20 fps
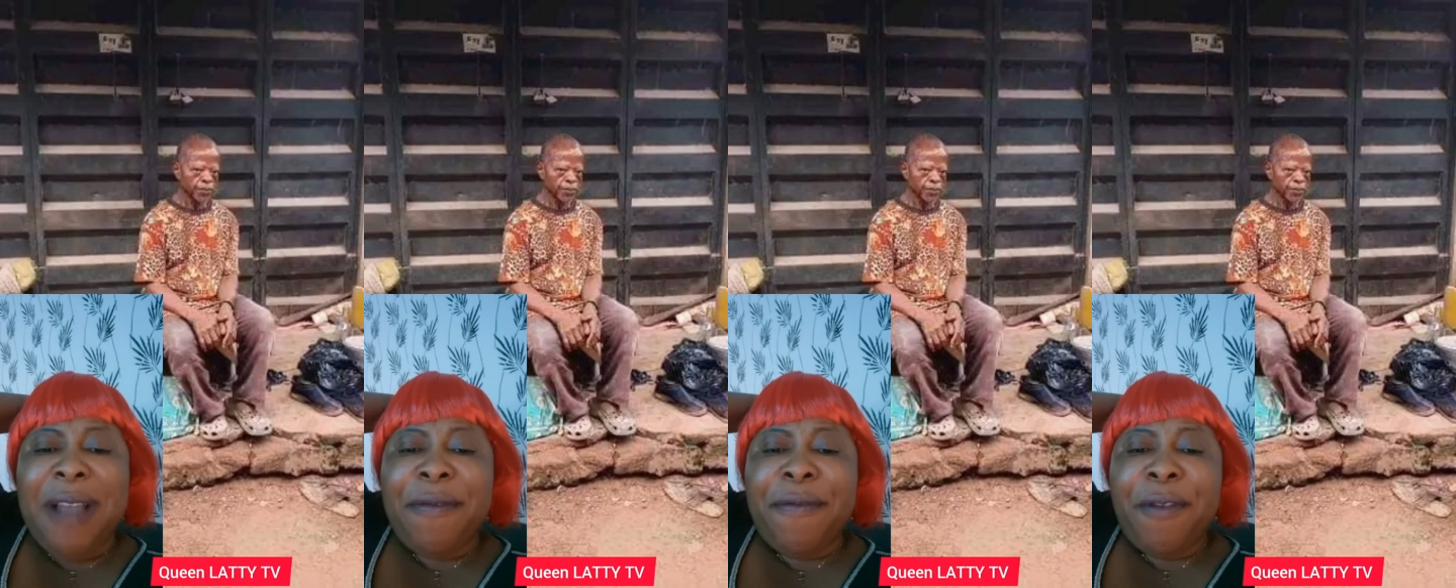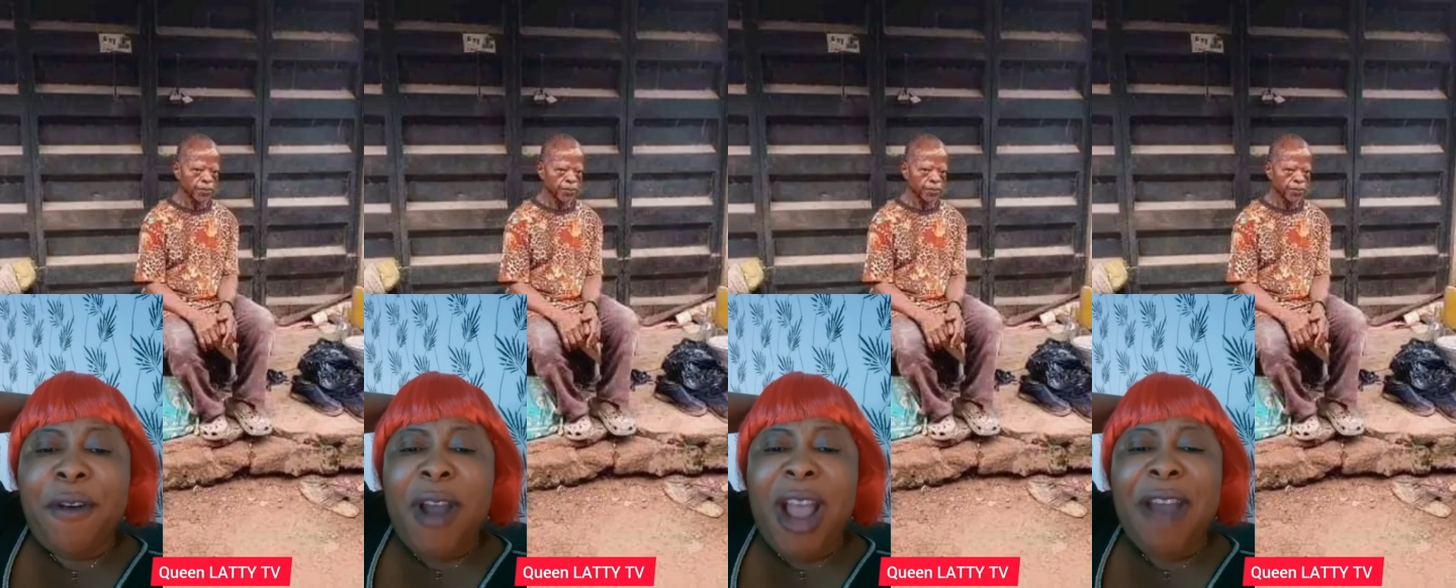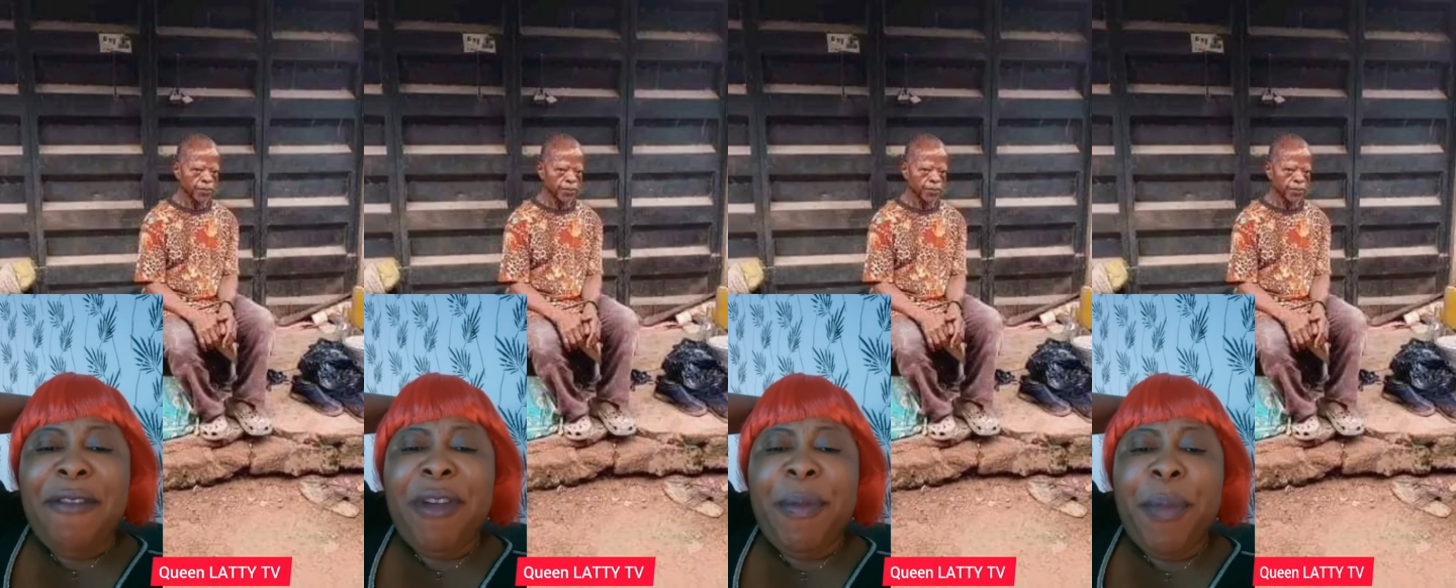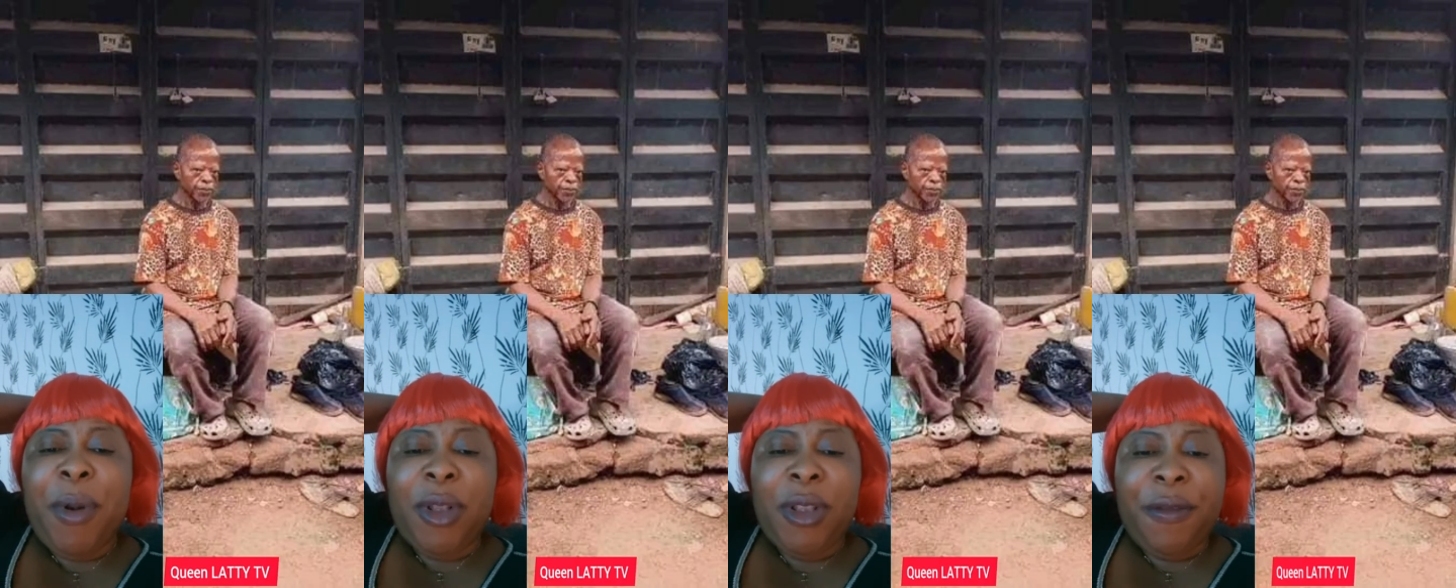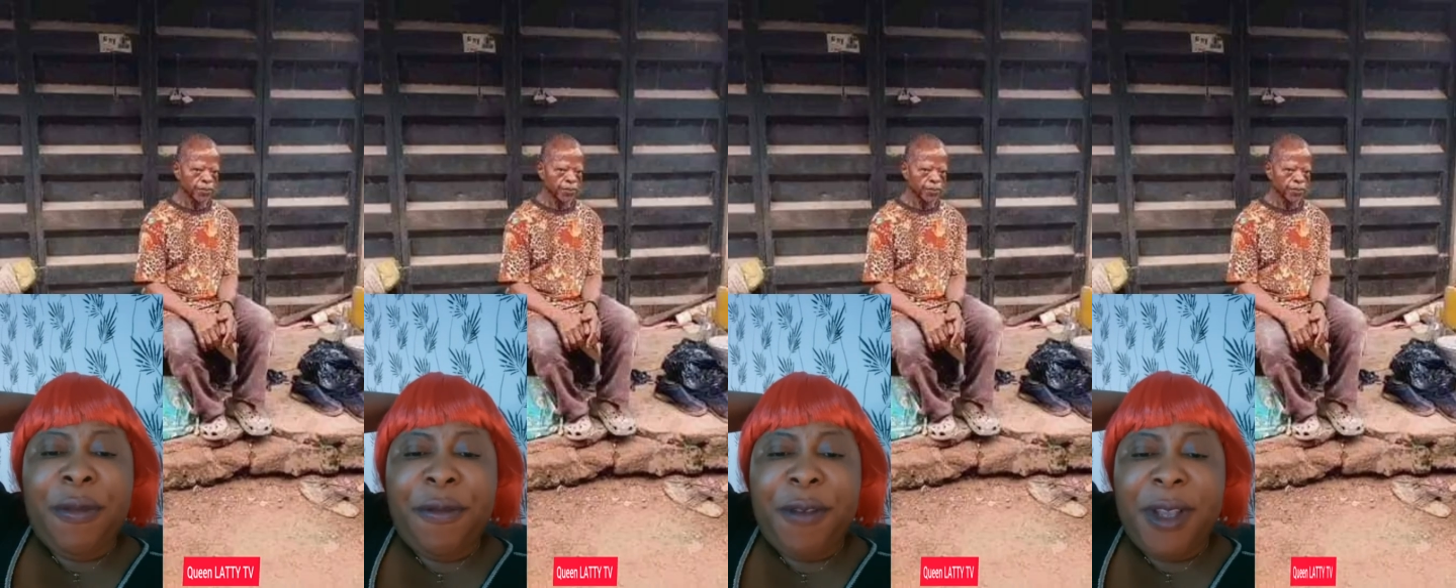for
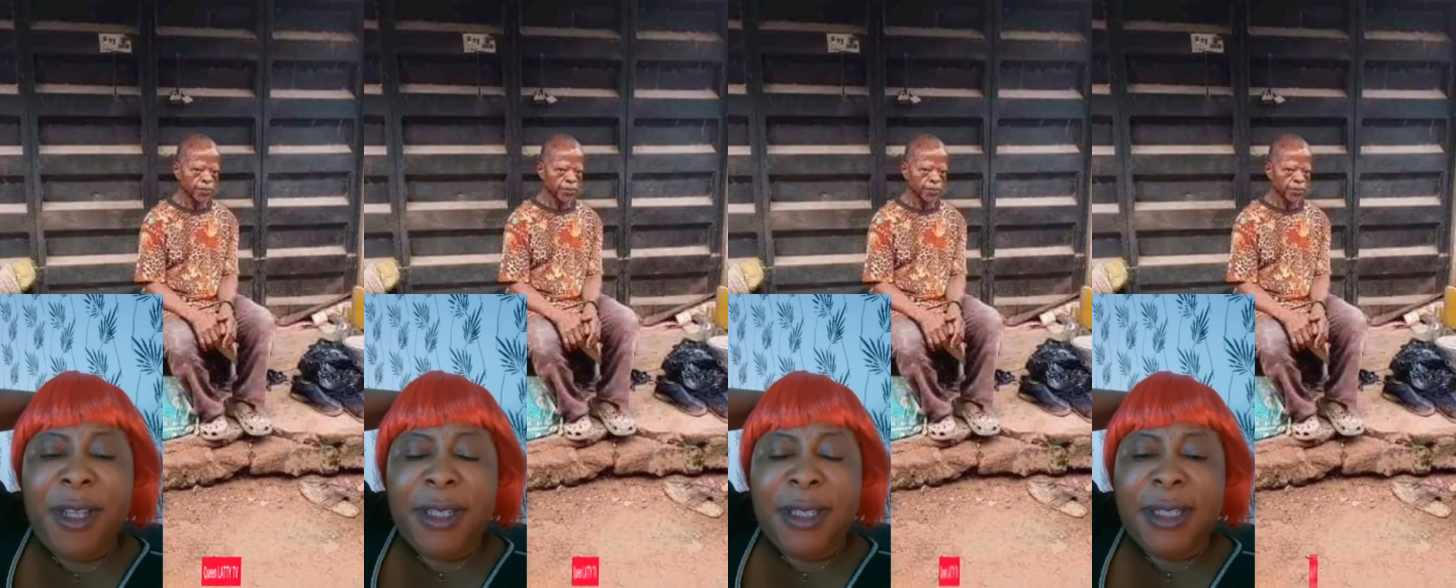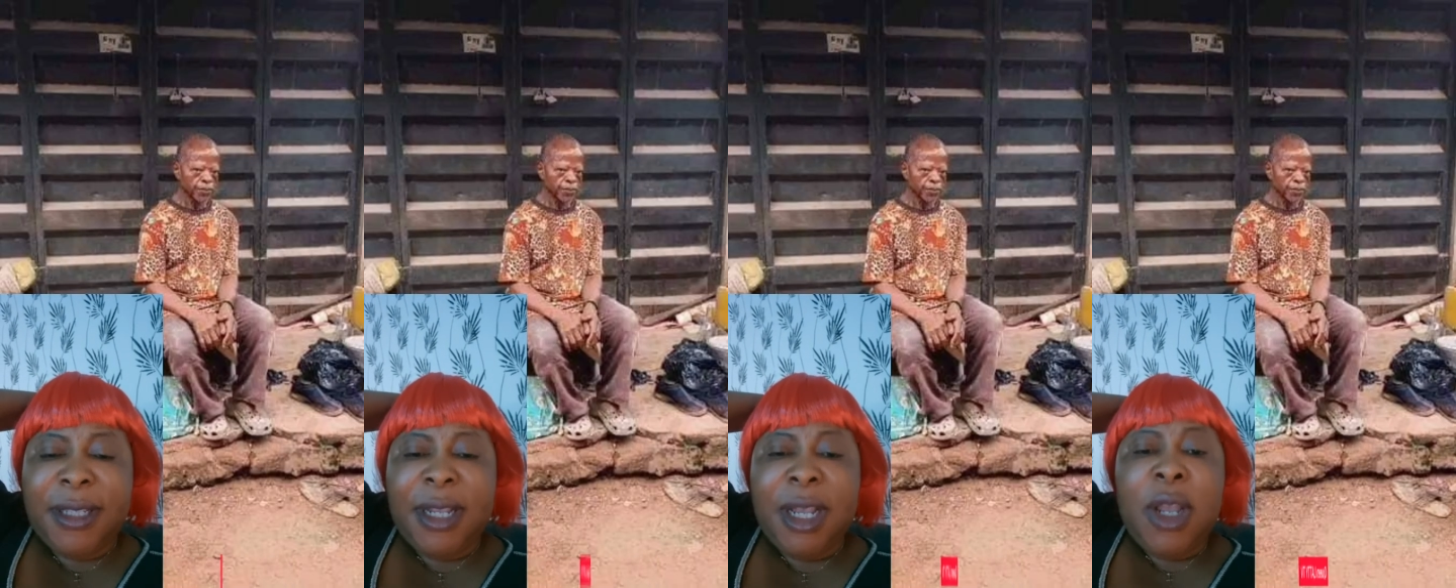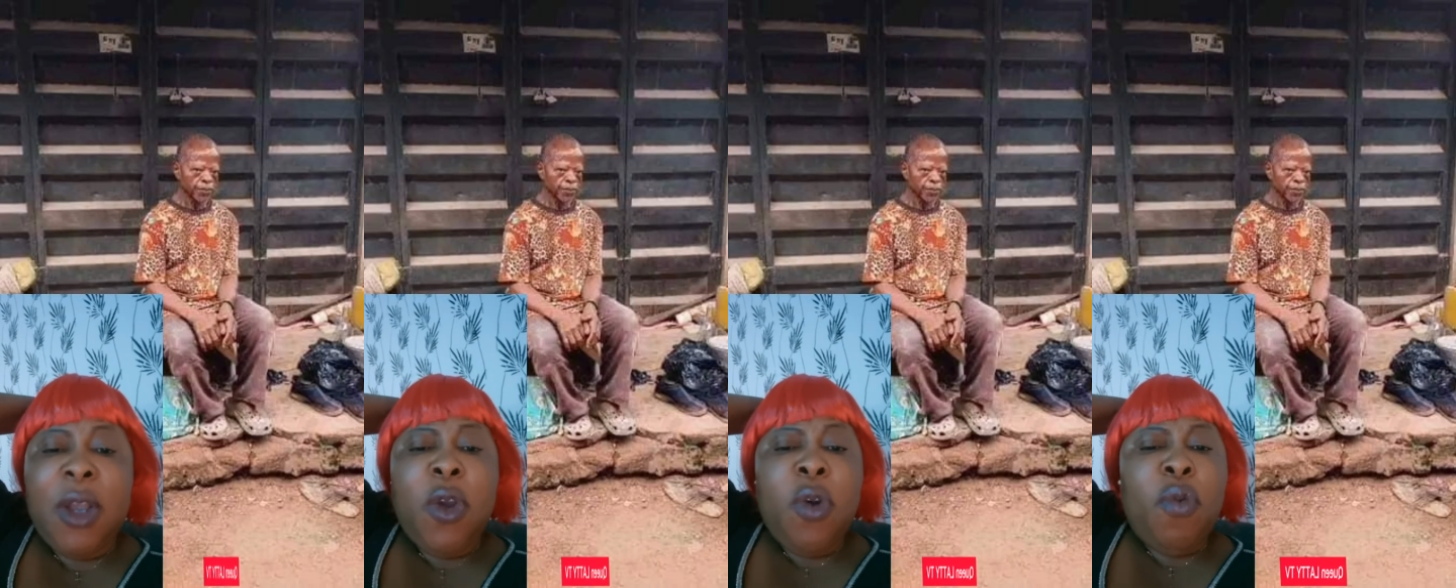everybody's face.